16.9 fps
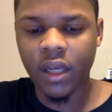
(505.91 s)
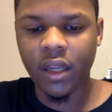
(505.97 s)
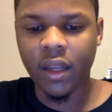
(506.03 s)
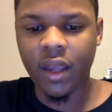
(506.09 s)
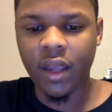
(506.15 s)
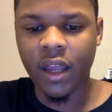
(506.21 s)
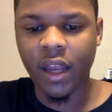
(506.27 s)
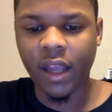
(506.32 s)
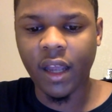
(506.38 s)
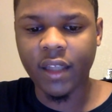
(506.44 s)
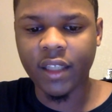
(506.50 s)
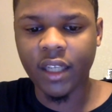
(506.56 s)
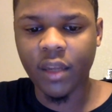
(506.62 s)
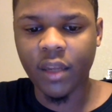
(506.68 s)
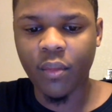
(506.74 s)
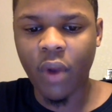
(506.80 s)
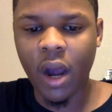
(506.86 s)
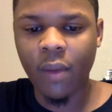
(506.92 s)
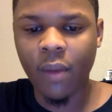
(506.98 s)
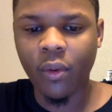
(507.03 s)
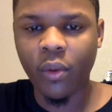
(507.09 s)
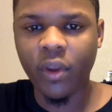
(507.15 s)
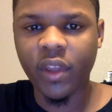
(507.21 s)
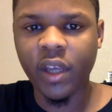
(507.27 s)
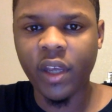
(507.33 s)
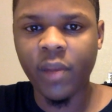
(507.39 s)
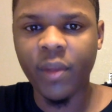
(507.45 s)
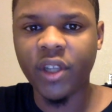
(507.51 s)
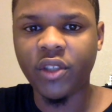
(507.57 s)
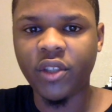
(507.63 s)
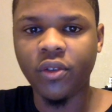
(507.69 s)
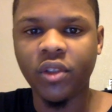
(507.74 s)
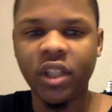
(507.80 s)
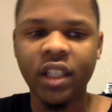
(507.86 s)
And like I said, the problem with him
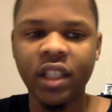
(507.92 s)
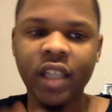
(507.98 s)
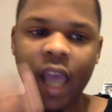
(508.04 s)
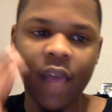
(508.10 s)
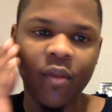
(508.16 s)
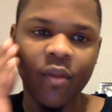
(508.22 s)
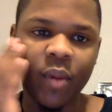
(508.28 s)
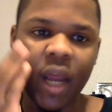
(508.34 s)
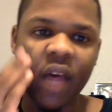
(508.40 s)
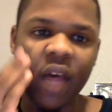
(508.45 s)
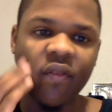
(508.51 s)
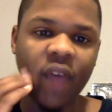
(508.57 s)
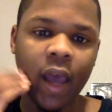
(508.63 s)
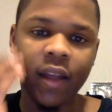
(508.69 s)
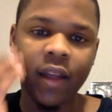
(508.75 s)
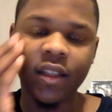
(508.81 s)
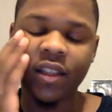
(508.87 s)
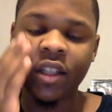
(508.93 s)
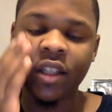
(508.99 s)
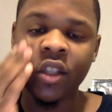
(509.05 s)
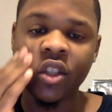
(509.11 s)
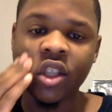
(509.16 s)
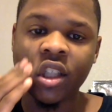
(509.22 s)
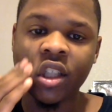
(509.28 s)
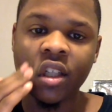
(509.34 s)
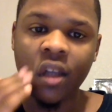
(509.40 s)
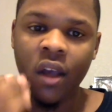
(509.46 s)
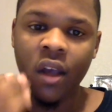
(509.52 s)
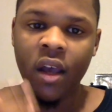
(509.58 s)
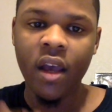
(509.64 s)
is you just gave him that fat extension.